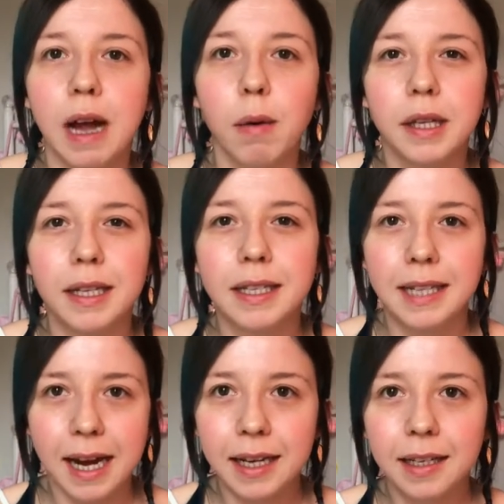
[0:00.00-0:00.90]
out of the
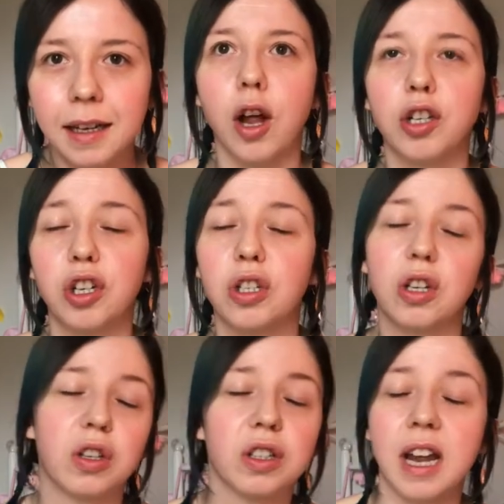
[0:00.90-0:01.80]
stick and just
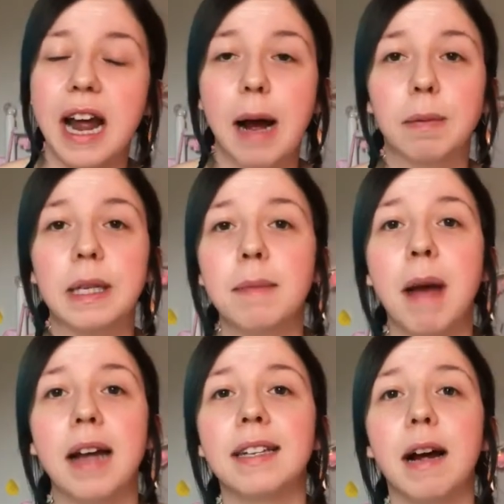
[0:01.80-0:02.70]
looked an absolute mess.